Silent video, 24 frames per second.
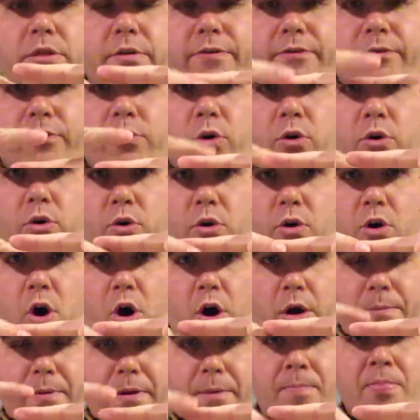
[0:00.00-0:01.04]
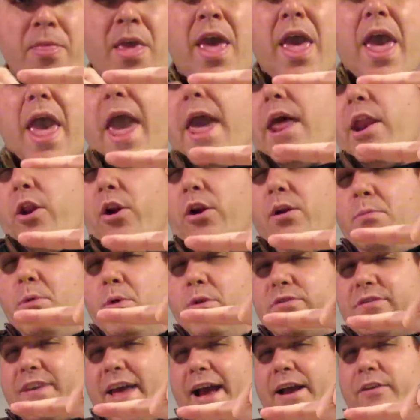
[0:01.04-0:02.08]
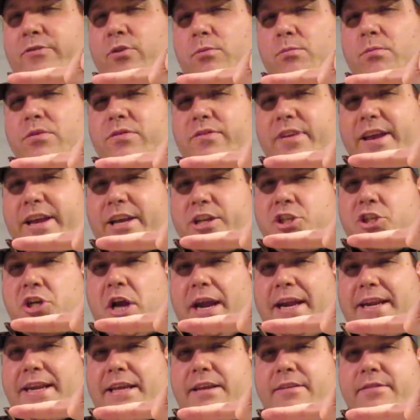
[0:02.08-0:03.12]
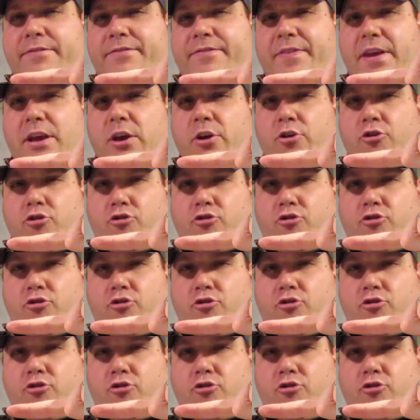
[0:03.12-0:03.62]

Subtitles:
the fluorocarbon. And it almost acts almost like a Chinese finger